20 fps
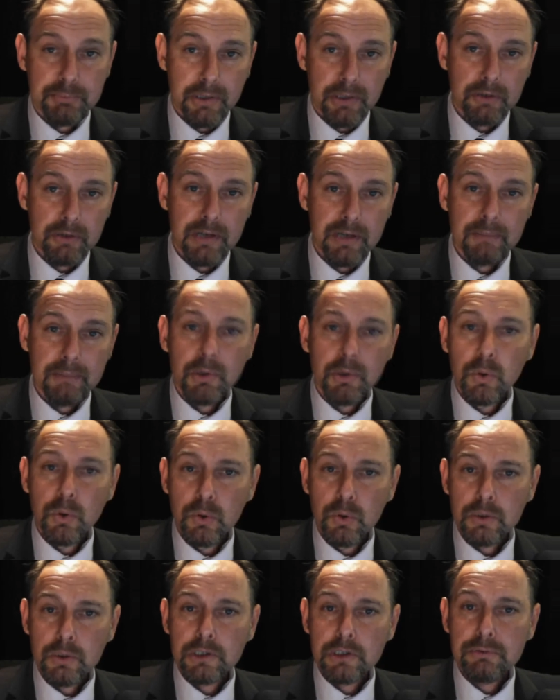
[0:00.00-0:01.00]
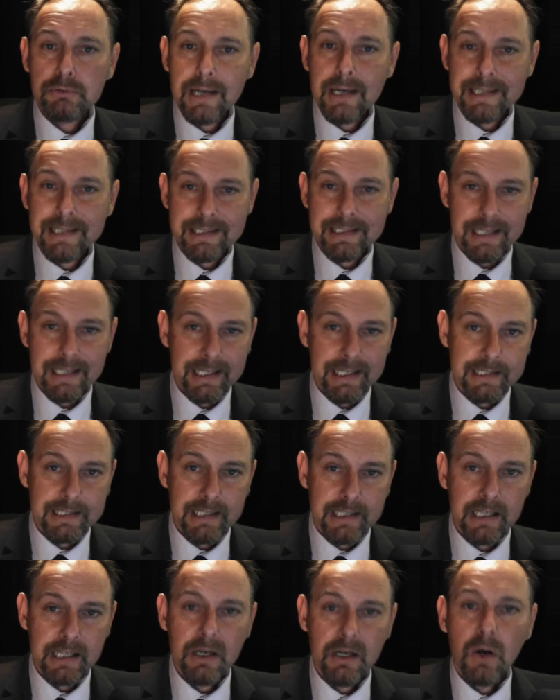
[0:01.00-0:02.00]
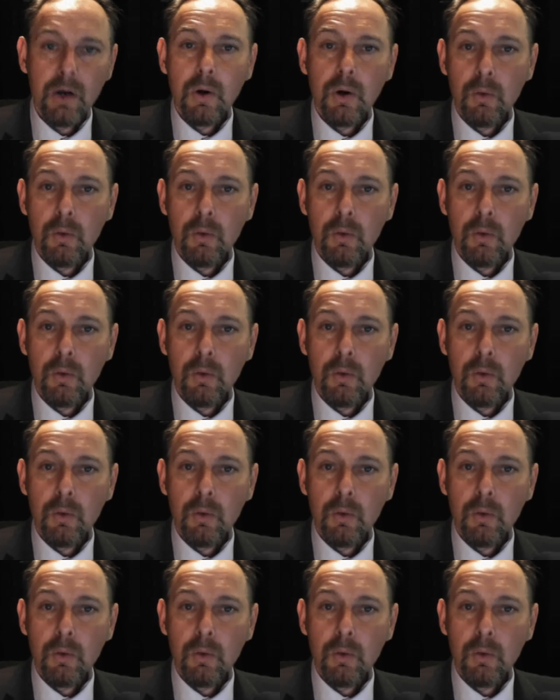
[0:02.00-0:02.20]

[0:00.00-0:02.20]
program, or credit easing,